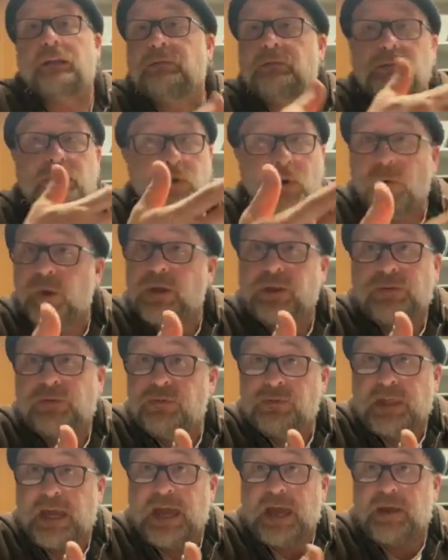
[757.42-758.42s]
going through
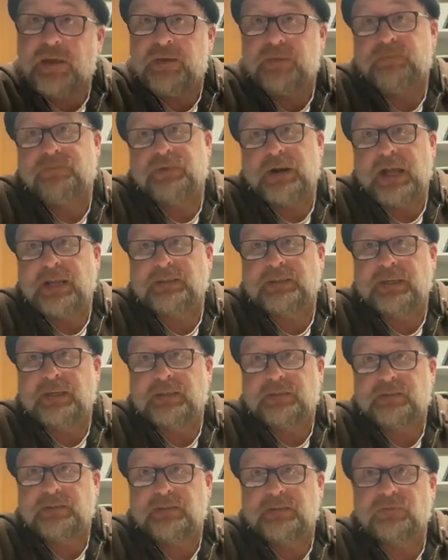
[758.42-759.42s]
that
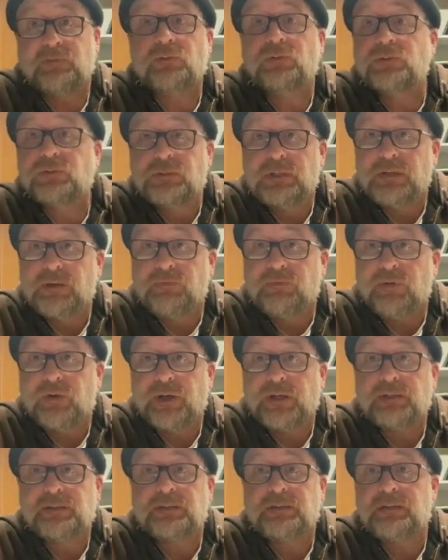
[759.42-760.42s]
process of losing your
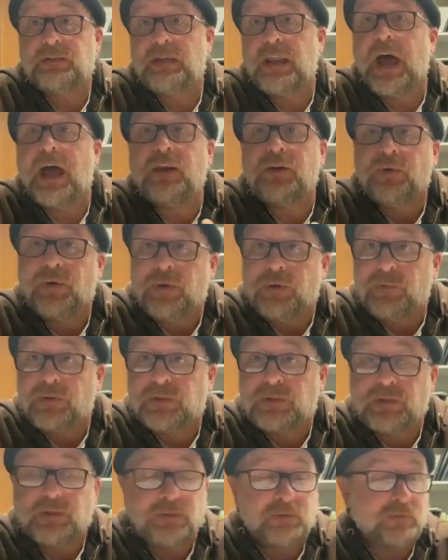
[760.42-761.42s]
voice, not knowing what
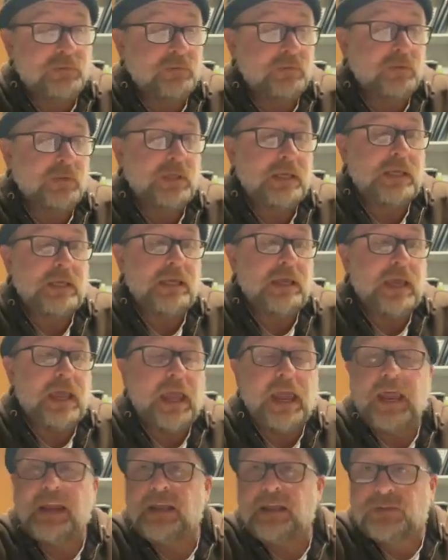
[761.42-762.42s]
to do.
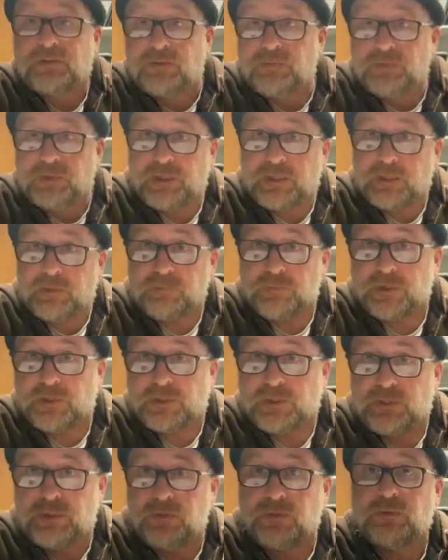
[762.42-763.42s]
And it's a really good book
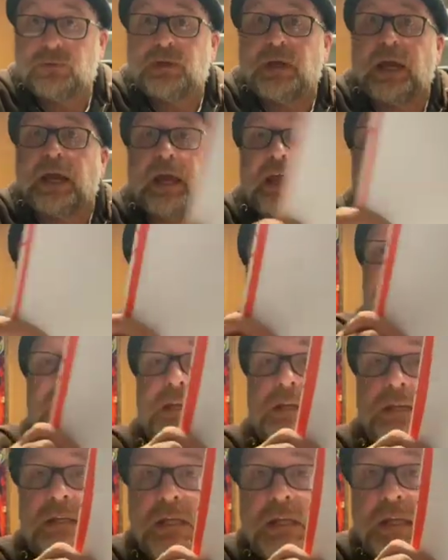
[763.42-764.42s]
too. And
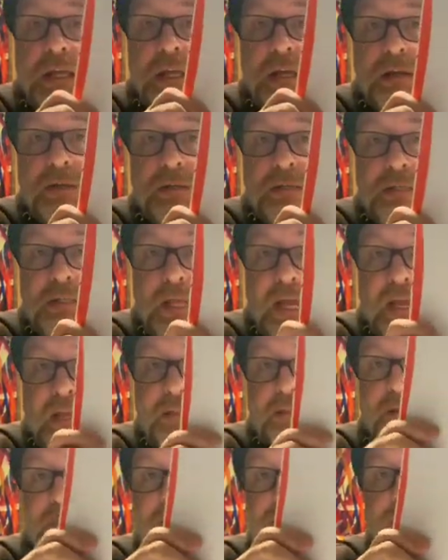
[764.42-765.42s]
here's like
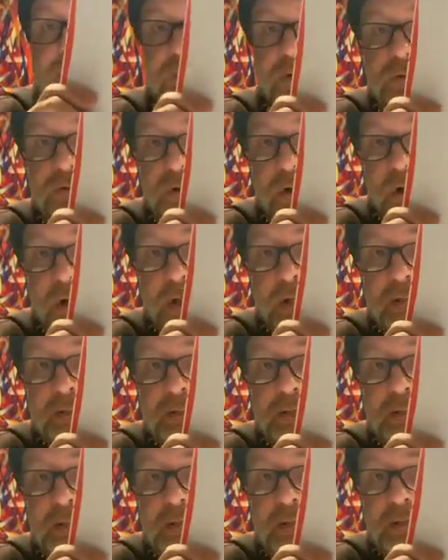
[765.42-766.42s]
some of her drawings.
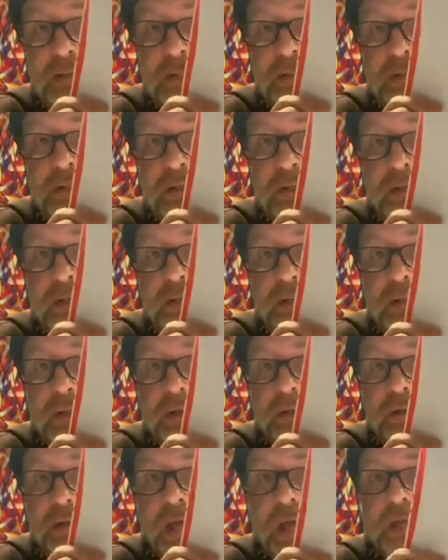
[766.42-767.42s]

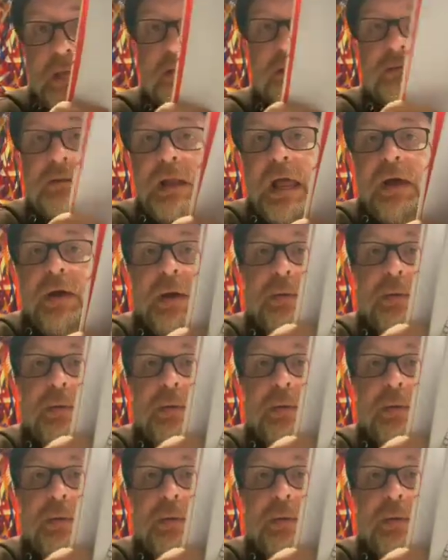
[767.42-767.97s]
Okay, so now I